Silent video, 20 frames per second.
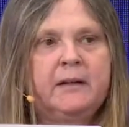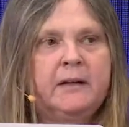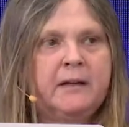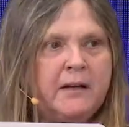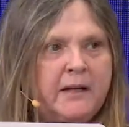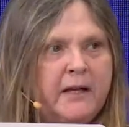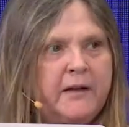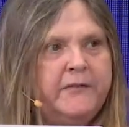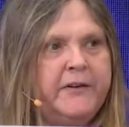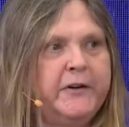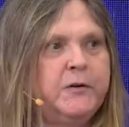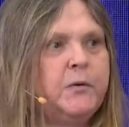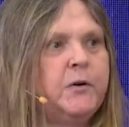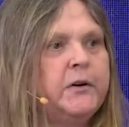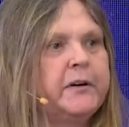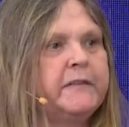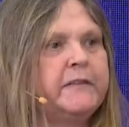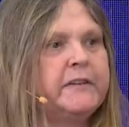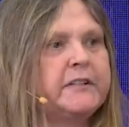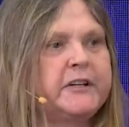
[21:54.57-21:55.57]
every
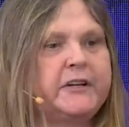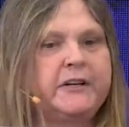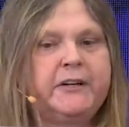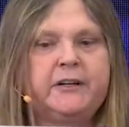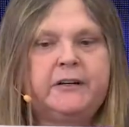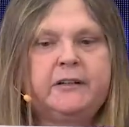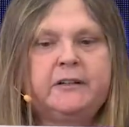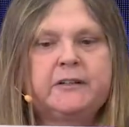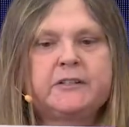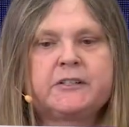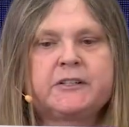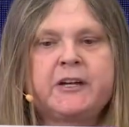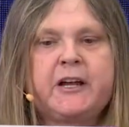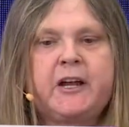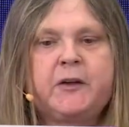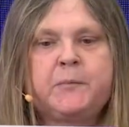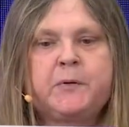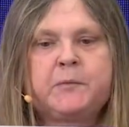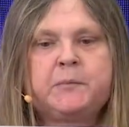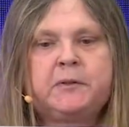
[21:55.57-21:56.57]
one of us here is
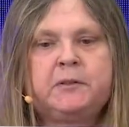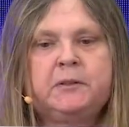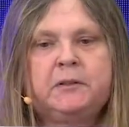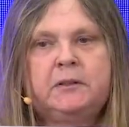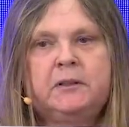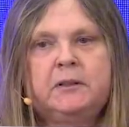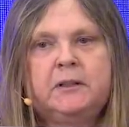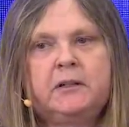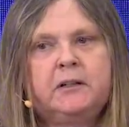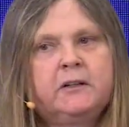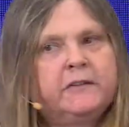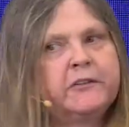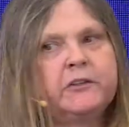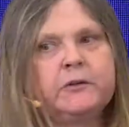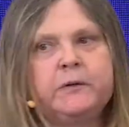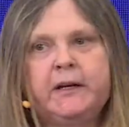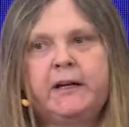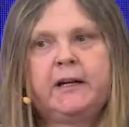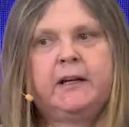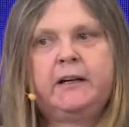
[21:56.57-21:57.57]
capable of
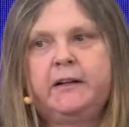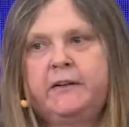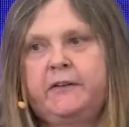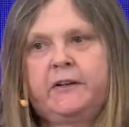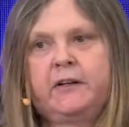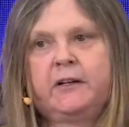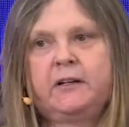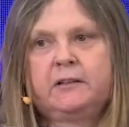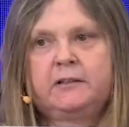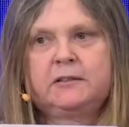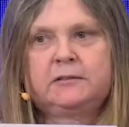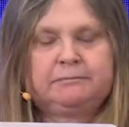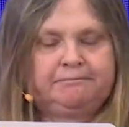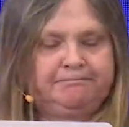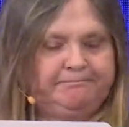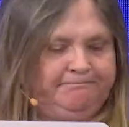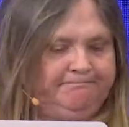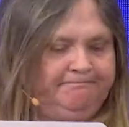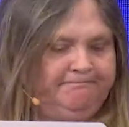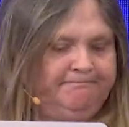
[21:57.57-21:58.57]
doing anything.
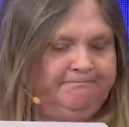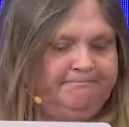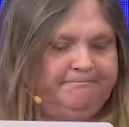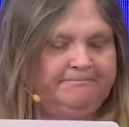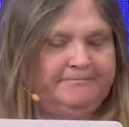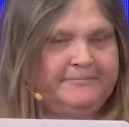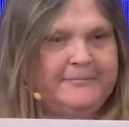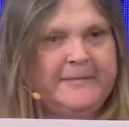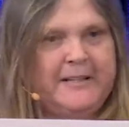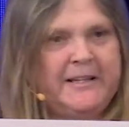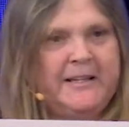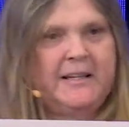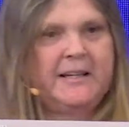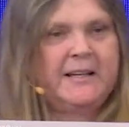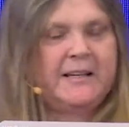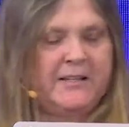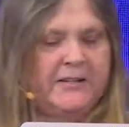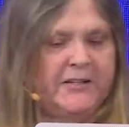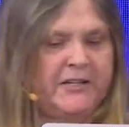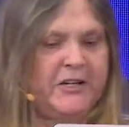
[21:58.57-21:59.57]

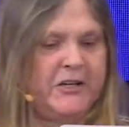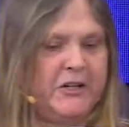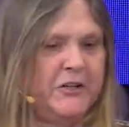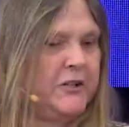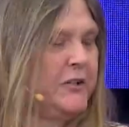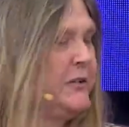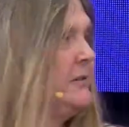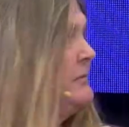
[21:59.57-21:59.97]
Thank you.